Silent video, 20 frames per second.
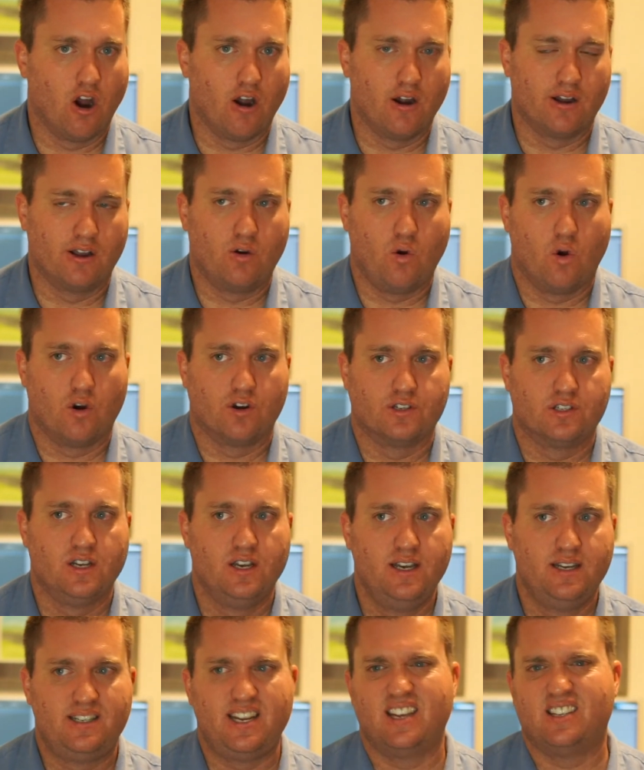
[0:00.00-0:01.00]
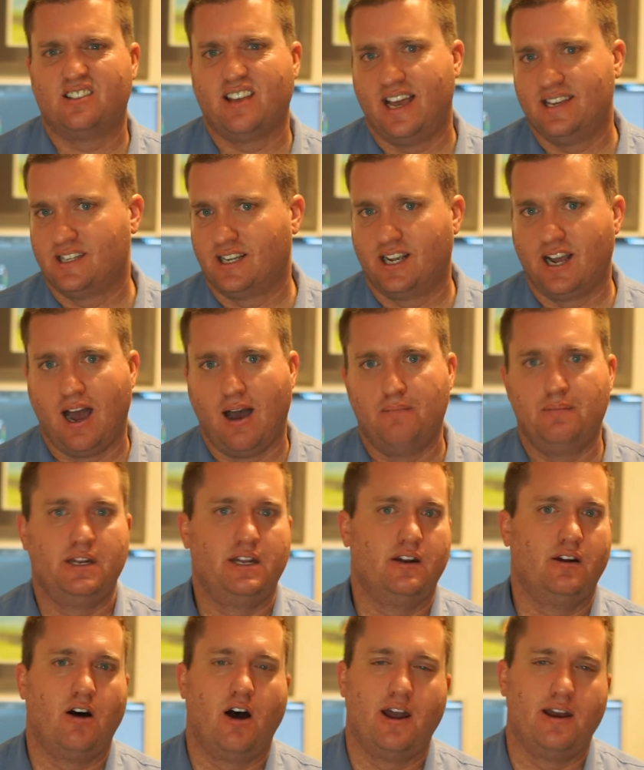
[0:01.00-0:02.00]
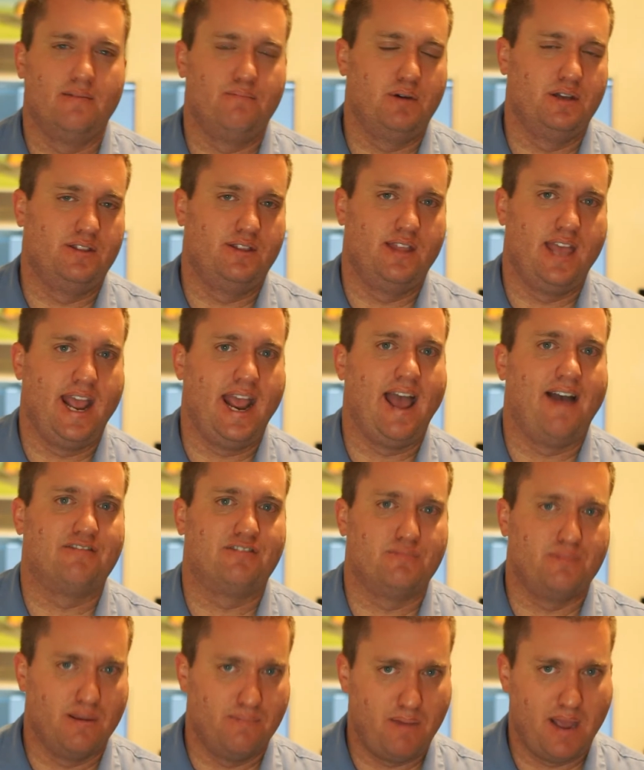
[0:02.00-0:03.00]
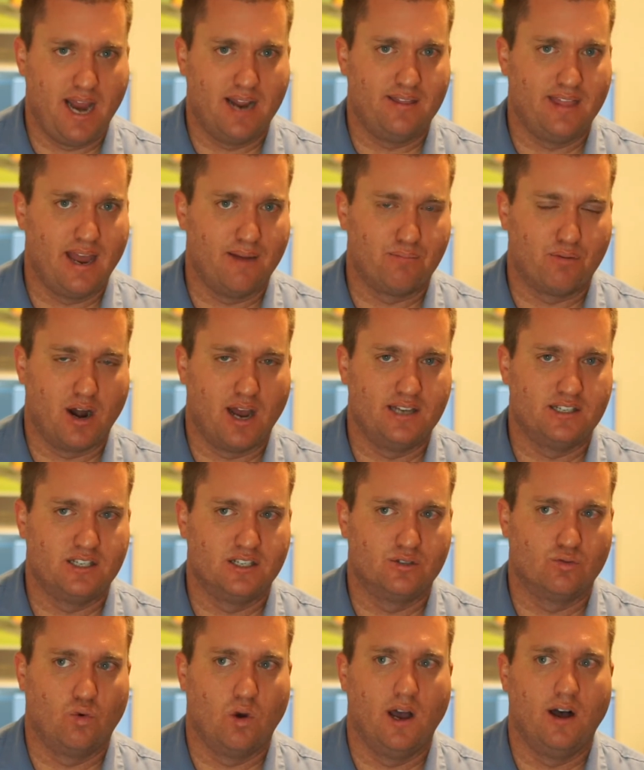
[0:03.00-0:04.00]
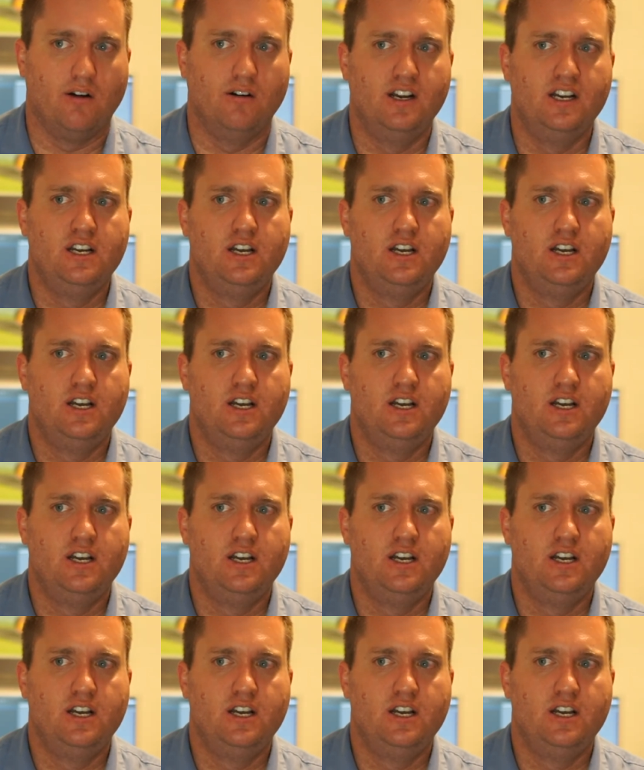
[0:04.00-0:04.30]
And of course, Tesla hasn't commented on it, but they have to be paying that price as well.